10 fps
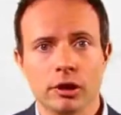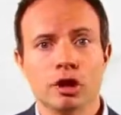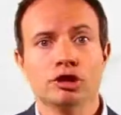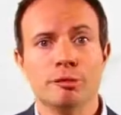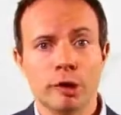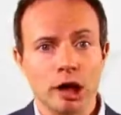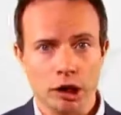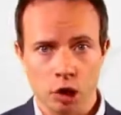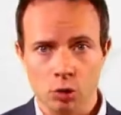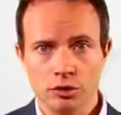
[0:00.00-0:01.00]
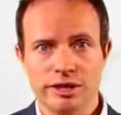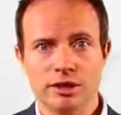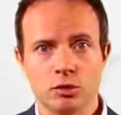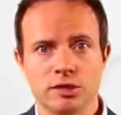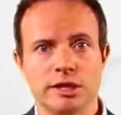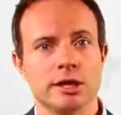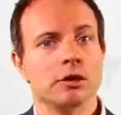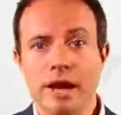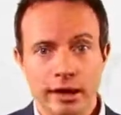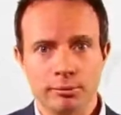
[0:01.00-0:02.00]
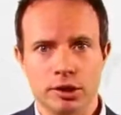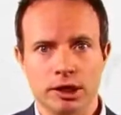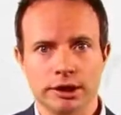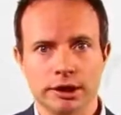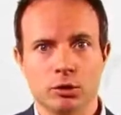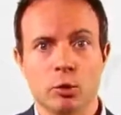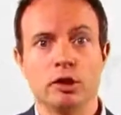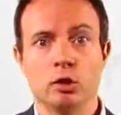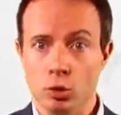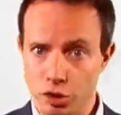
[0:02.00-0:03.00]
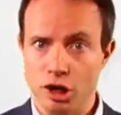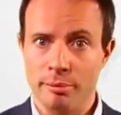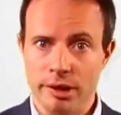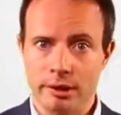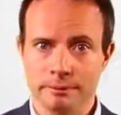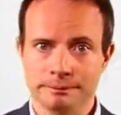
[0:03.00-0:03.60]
the barcodes that you see on any product when you go shopping.